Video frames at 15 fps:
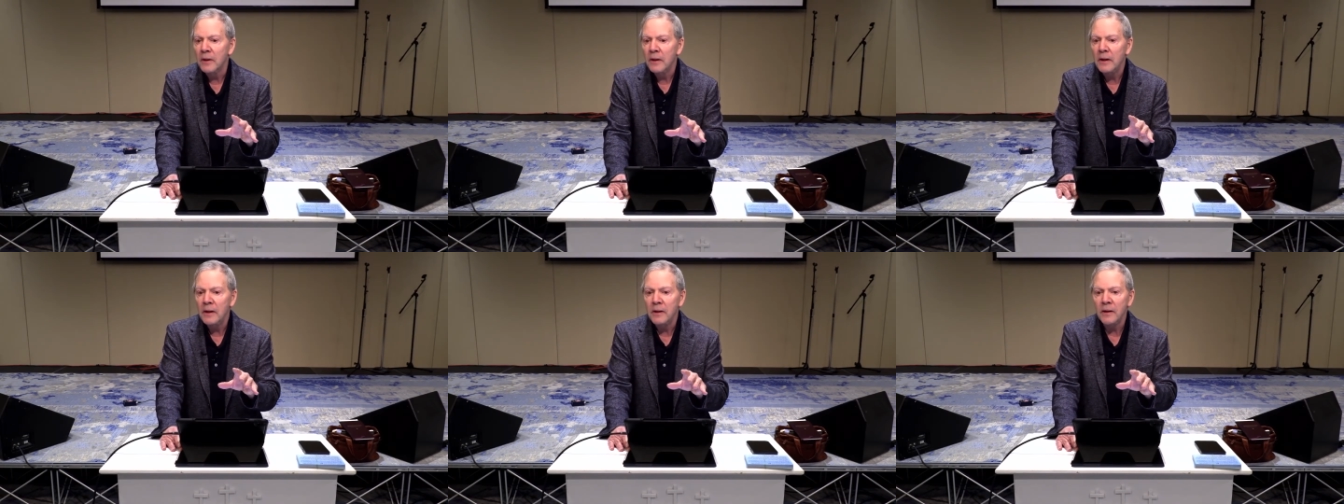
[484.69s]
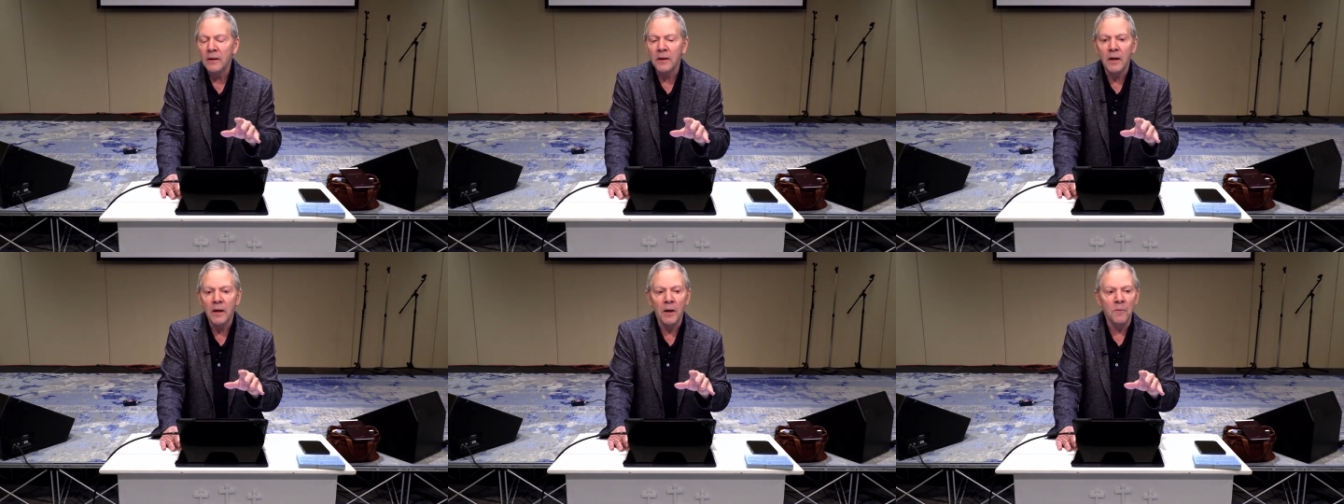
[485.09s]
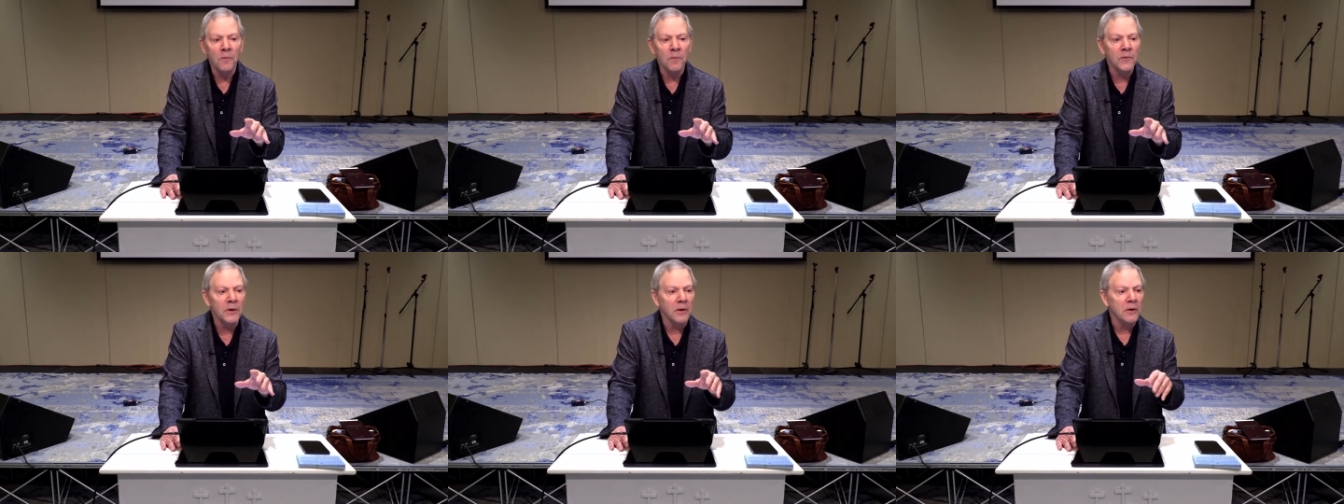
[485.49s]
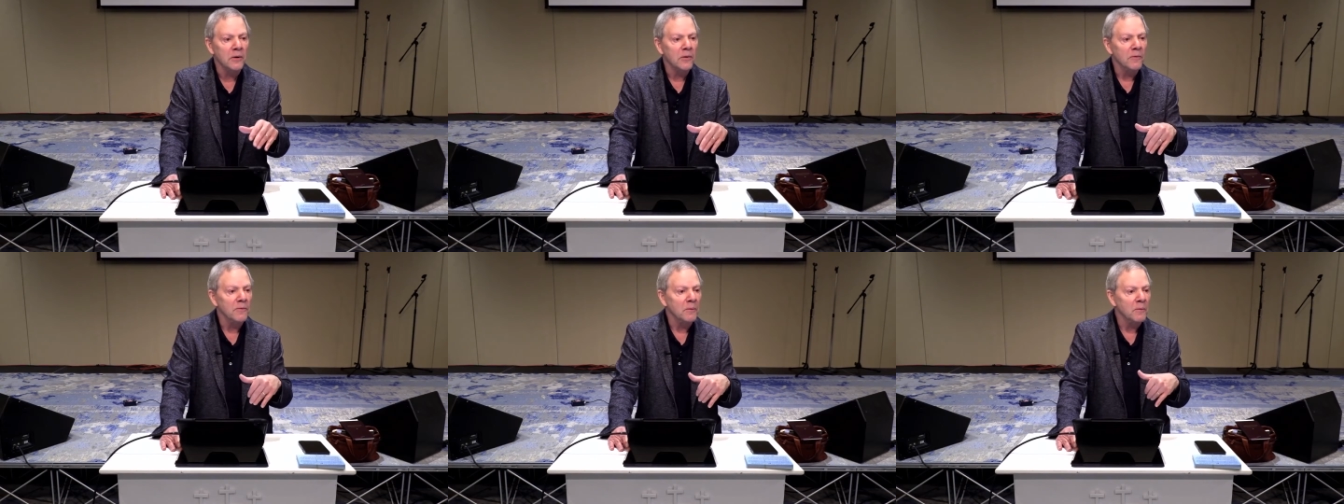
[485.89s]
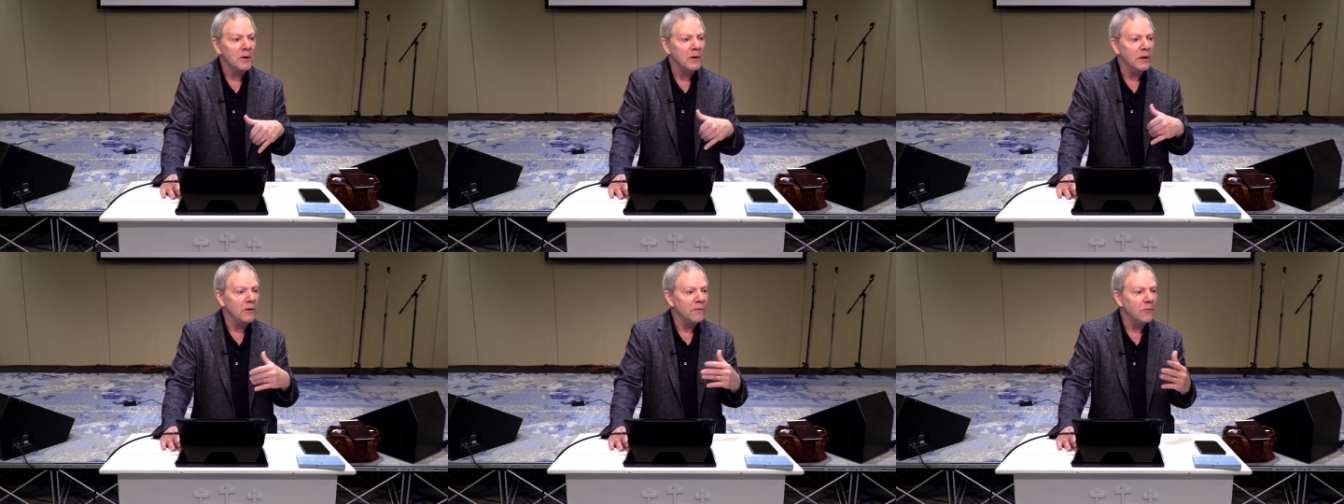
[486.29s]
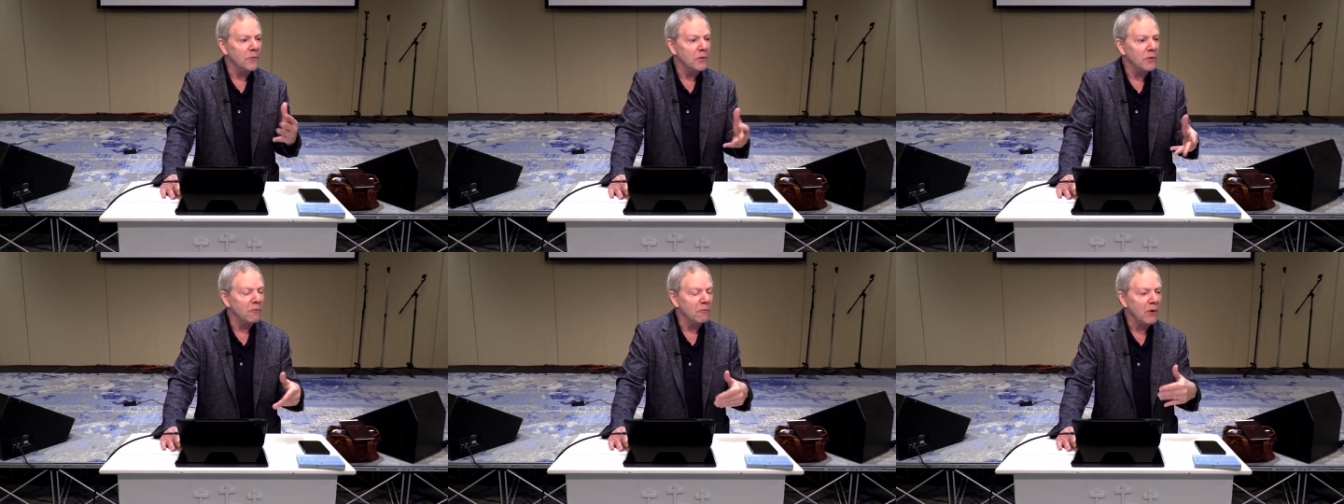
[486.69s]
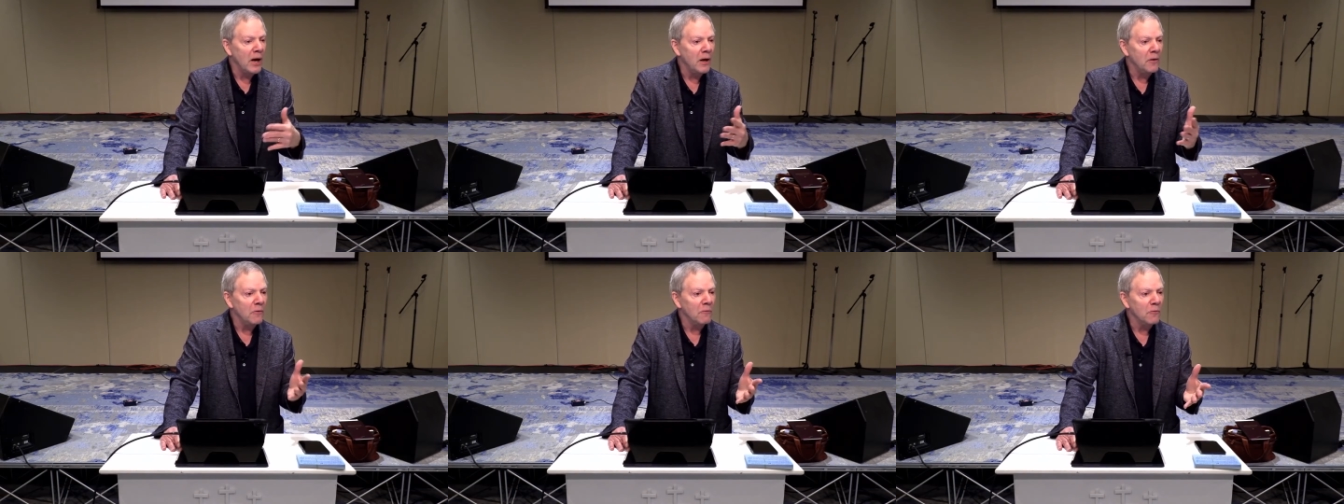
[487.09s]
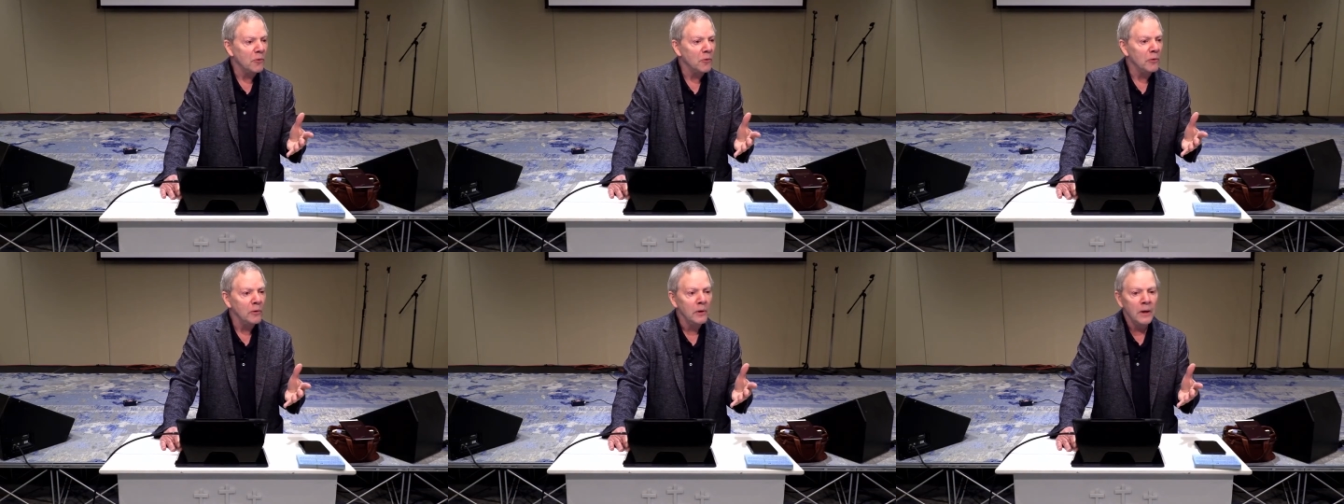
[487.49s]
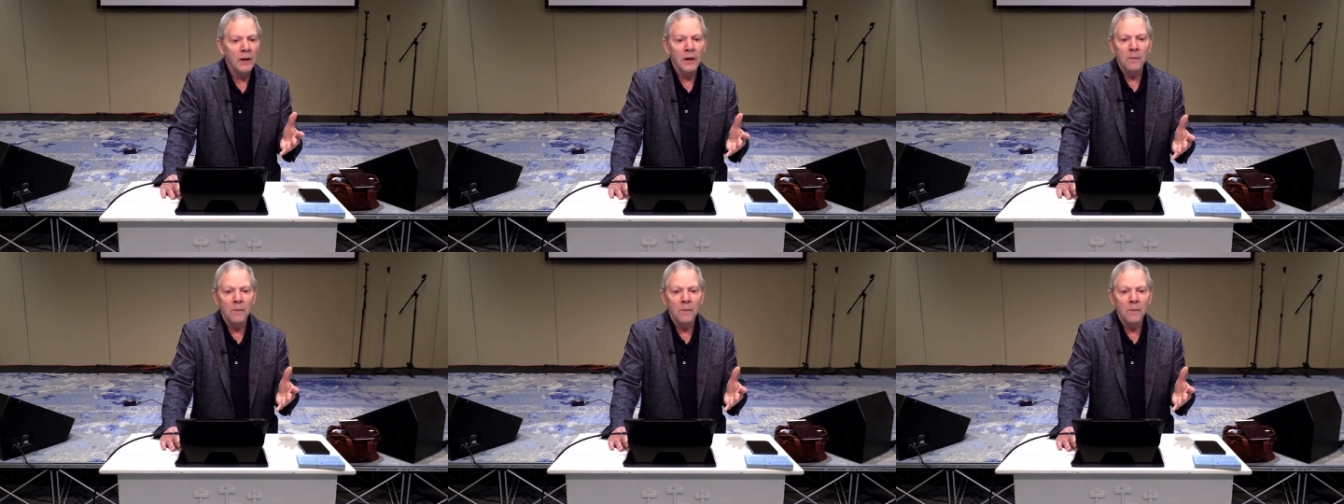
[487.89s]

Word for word: He didn't come to serve Himself or to reign or rule,